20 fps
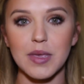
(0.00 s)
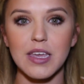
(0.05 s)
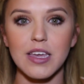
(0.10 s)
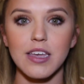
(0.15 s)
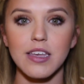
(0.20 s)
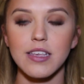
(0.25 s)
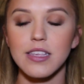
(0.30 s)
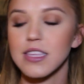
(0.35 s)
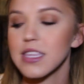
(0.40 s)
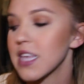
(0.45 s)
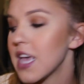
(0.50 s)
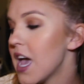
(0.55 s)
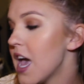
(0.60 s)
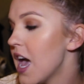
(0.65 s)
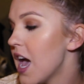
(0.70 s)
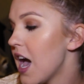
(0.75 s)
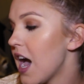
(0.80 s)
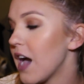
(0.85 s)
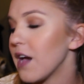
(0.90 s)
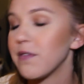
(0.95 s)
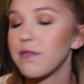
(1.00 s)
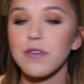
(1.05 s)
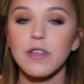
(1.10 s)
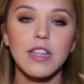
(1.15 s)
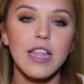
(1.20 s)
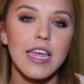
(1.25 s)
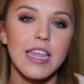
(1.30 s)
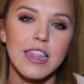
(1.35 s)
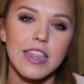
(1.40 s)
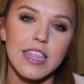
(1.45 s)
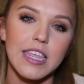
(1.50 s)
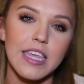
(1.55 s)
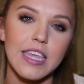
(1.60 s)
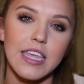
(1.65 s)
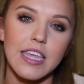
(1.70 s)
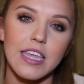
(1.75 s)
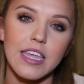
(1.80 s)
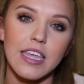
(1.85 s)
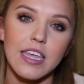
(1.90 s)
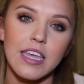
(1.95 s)
because I feel like
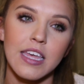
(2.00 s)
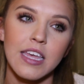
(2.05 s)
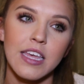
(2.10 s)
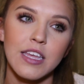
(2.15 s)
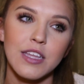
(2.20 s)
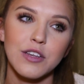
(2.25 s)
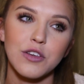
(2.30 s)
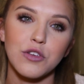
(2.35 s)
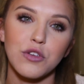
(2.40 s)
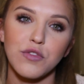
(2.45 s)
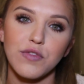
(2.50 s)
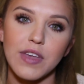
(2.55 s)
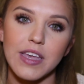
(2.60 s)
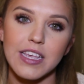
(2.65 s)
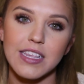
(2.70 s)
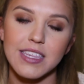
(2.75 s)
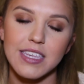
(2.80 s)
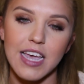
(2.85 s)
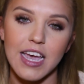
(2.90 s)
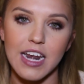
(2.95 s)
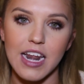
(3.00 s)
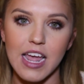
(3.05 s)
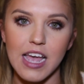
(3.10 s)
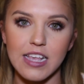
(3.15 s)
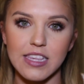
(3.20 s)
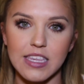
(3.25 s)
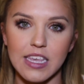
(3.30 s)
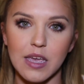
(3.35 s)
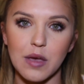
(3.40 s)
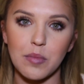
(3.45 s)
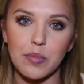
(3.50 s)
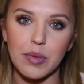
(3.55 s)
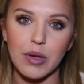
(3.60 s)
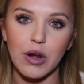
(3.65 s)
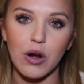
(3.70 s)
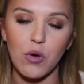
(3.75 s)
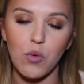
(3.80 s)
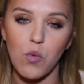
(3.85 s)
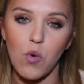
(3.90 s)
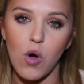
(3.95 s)
the Too Faced kind of has like a
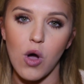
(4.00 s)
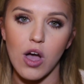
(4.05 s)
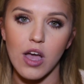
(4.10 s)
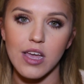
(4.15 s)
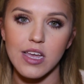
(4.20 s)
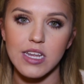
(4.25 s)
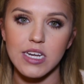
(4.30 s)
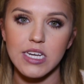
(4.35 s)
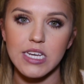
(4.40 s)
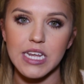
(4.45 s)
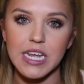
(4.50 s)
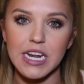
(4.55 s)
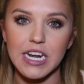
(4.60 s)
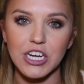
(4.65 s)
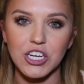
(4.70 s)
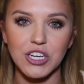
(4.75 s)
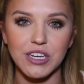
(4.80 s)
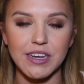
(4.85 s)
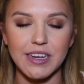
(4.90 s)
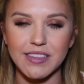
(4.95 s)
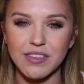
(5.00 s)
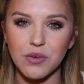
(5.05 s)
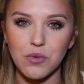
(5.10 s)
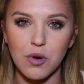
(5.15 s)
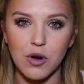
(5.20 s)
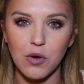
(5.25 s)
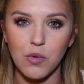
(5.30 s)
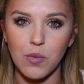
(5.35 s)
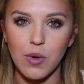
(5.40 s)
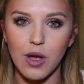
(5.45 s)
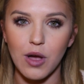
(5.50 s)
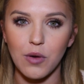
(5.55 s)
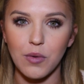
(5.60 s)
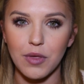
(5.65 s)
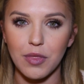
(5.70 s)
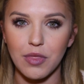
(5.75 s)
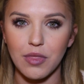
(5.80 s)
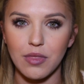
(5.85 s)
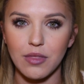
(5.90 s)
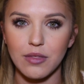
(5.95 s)
bigger wand, and it just doesn't work well
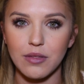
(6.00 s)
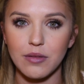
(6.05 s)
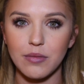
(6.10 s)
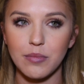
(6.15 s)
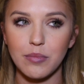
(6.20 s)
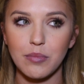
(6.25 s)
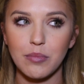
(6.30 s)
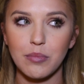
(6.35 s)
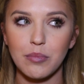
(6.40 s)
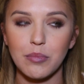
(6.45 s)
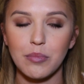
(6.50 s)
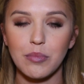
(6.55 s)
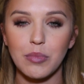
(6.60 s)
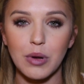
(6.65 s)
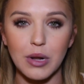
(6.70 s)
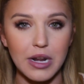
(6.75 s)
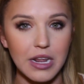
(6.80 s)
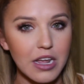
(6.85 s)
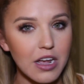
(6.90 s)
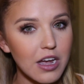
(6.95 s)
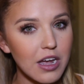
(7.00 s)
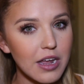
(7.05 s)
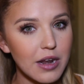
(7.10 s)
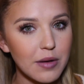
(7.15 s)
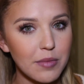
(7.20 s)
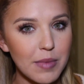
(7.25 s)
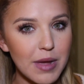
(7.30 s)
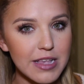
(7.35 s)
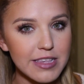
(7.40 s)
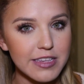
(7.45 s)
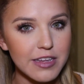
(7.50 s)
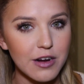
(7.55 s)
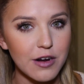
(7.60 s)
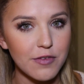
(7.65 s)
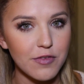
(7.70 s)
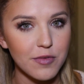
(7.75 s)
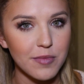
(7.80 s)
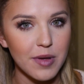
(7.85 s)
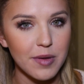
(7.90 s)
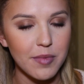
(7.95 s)
with putting on
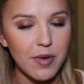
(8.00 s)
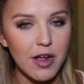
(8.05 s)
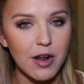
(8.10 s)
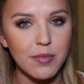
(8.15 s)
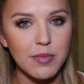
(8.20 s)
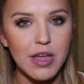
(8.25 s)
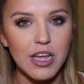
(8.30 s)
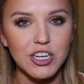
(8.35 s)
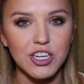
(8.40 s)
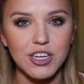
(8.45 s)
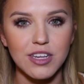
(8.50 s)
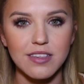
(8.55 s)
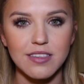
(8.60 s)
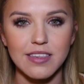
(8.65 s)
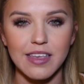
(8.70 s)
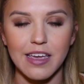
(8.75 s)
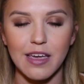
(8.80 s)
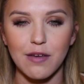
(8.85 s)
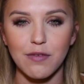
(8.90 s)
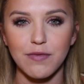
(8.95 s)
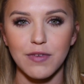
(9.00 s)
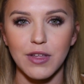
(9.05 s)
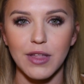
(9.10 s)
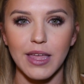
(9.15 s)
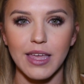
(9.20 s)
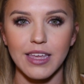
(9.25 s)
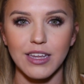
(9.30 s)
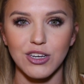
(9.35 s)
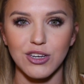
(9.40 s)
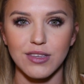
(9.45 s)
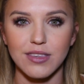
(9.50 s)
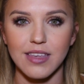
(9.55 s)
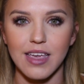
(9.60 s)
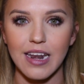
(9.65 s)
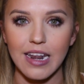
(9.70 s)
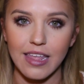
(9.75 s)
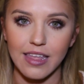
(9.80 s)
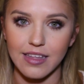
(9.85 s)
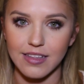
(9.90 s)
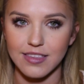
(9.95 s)
mascara for my bottom lashes. Like I feel like it just
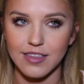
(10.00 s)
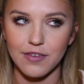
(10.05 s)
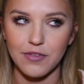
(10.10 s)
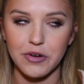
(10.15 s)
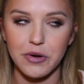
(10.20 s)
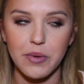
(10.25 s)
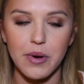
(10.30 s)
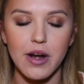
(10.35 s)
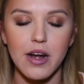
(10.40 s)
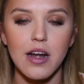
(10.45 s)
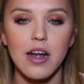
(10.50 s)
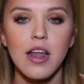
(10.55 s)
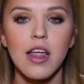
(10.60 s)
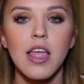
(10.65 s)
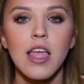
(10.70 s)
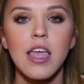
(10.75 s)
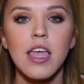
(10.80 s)
kind of gets everywhere.